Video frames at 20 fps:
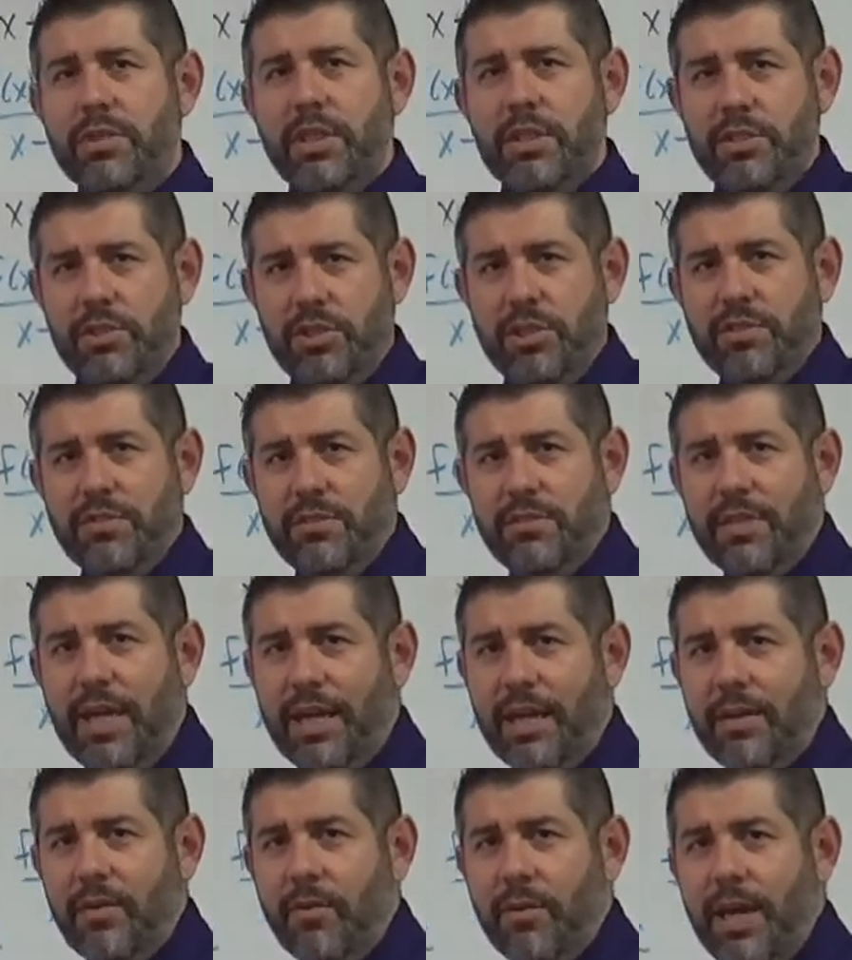it in just a
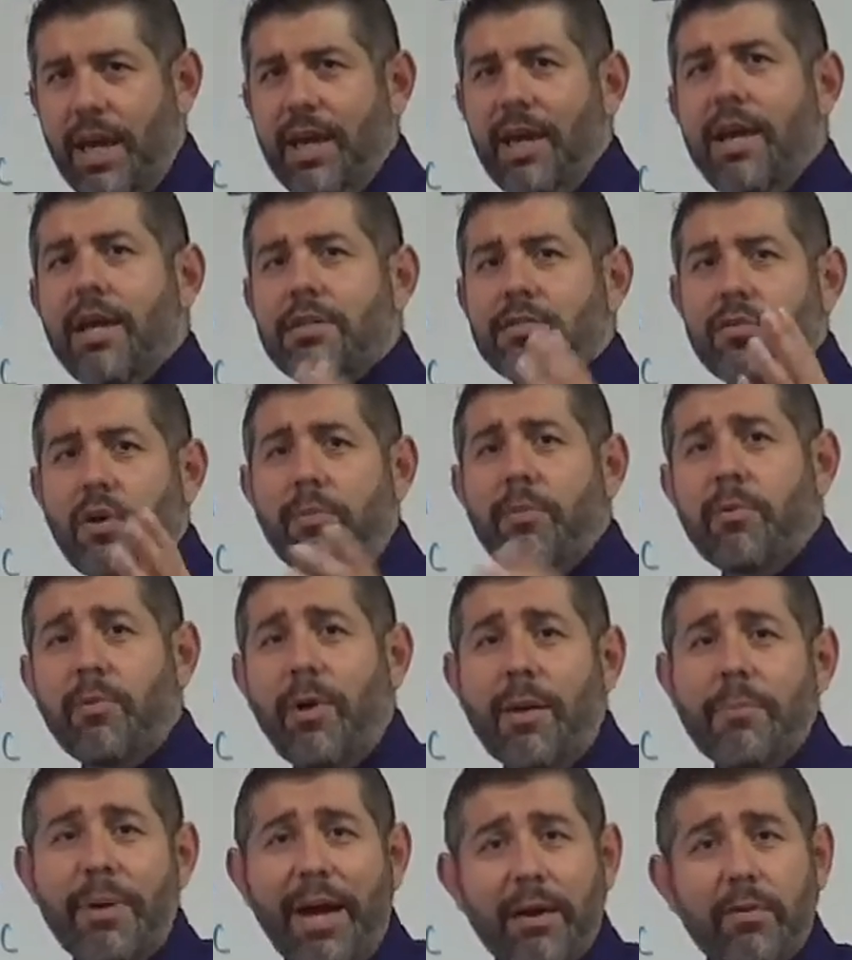second, okay? So I'll be
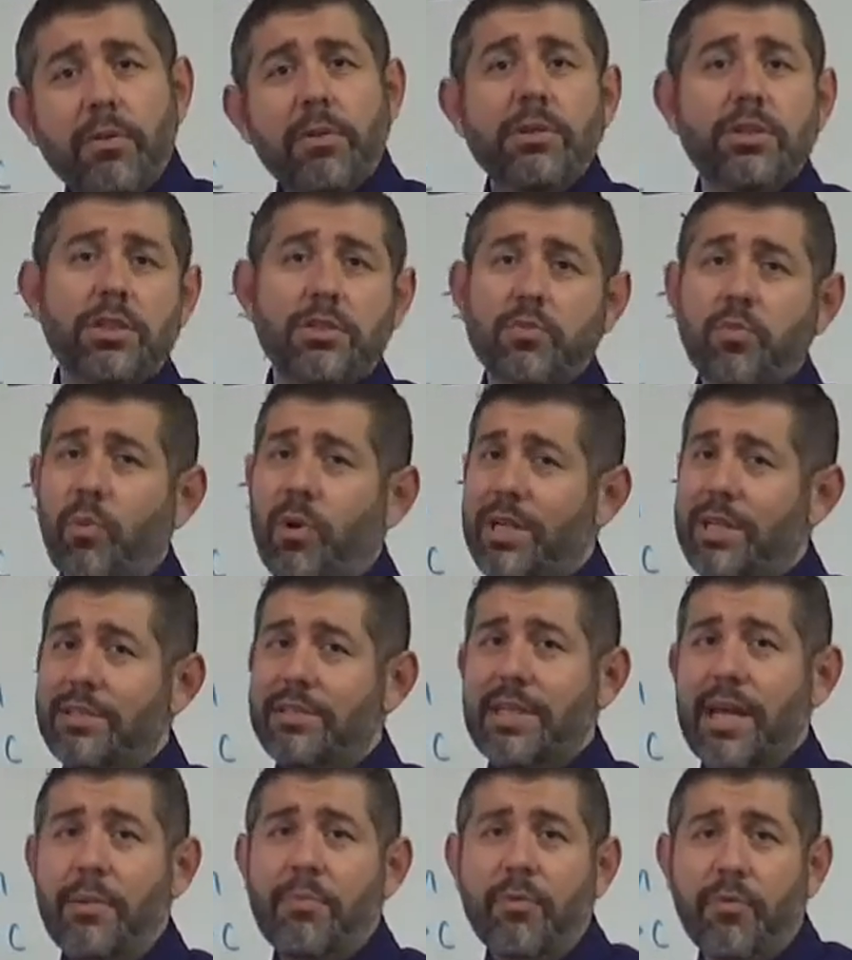right back with just one
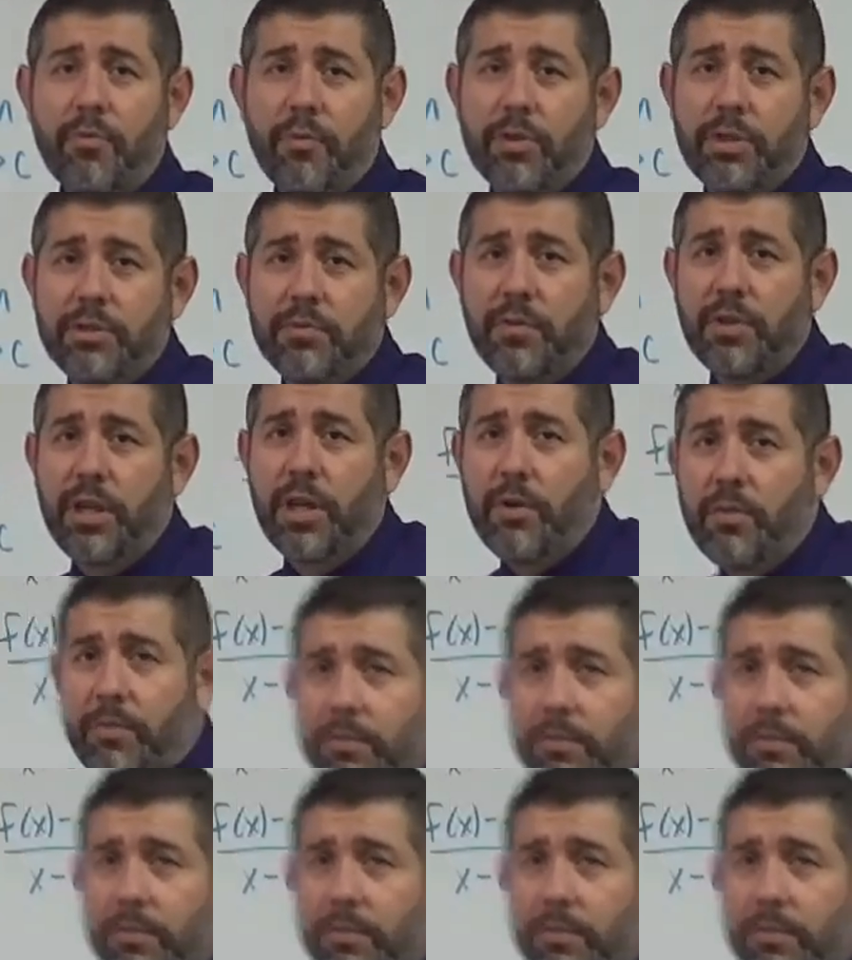example for this video